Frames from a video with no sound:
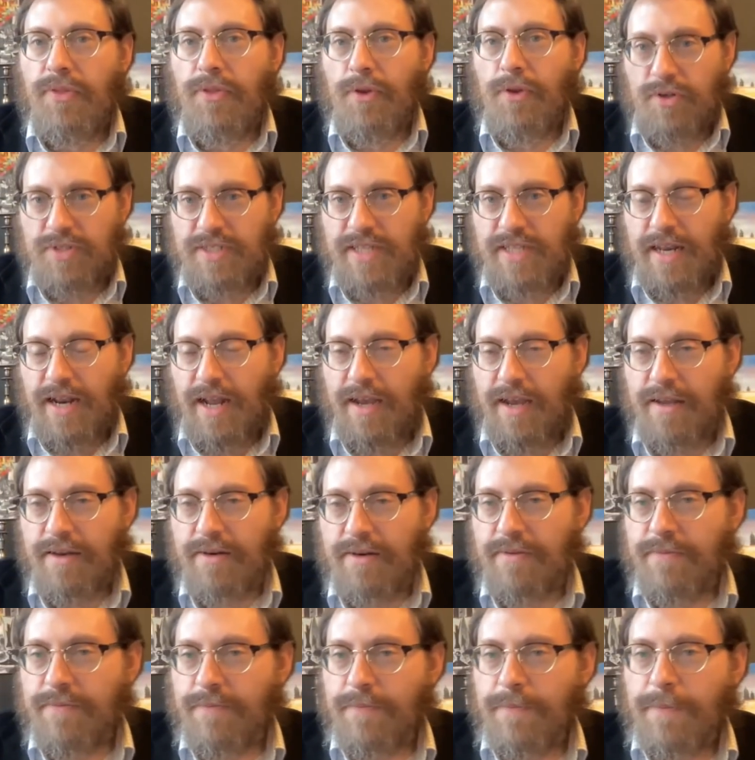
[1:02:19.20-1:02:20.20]
Thursday
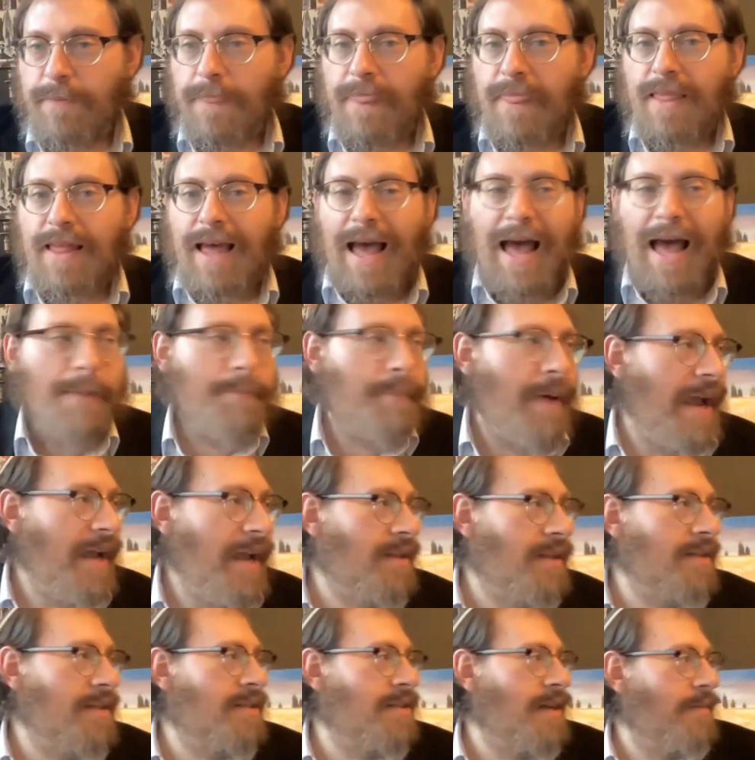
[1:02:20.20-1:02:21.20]
night, I
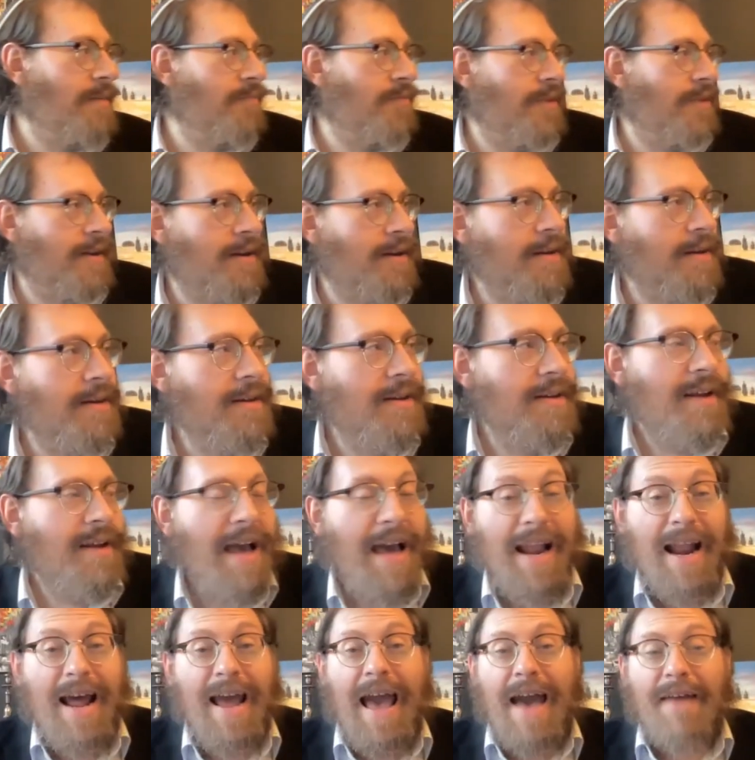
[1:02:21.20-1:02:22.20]
painted something
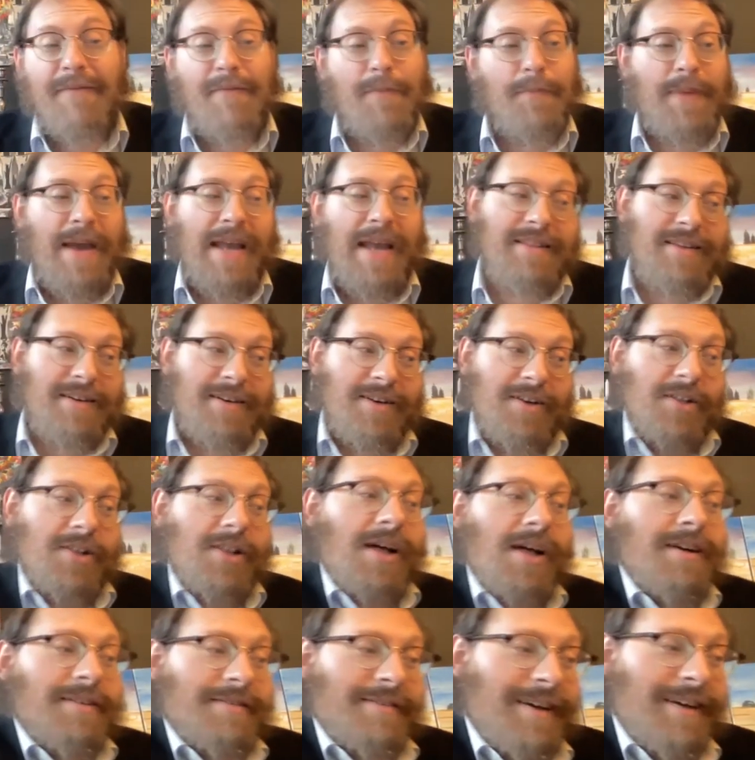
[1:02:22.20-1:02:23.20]
and I haven't painted in a
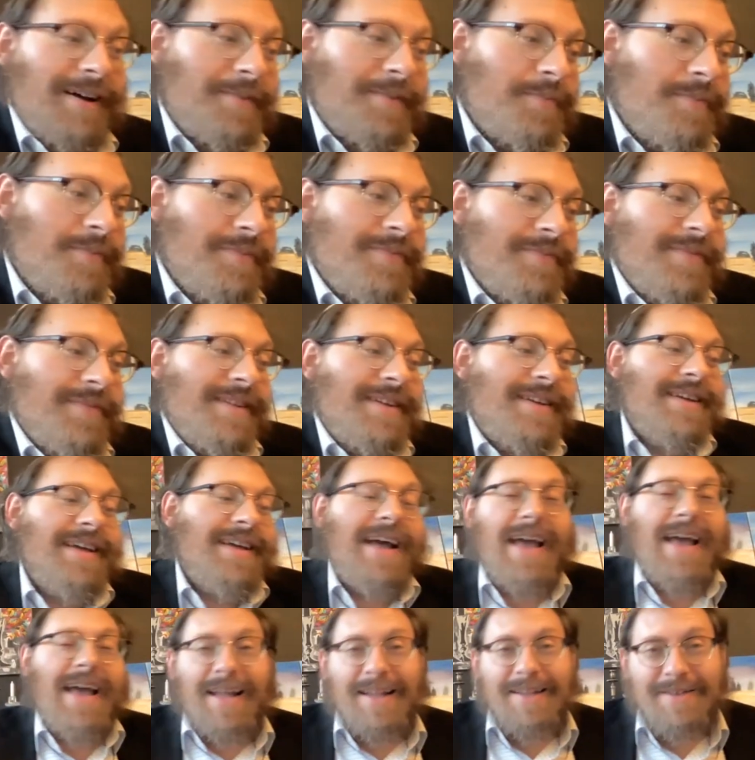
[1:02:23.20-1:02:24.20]
long time.
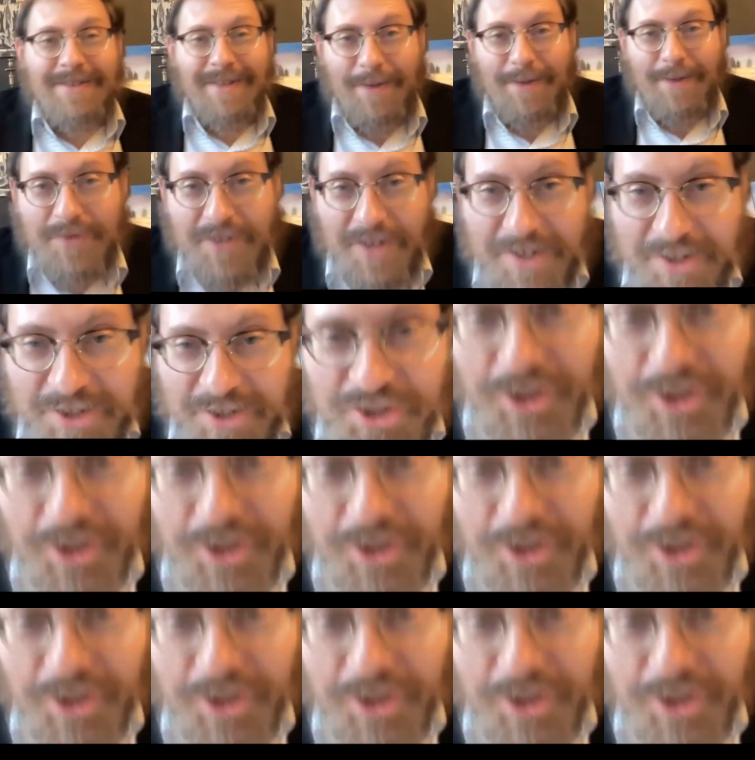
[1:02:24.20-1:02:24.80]
And I'm going to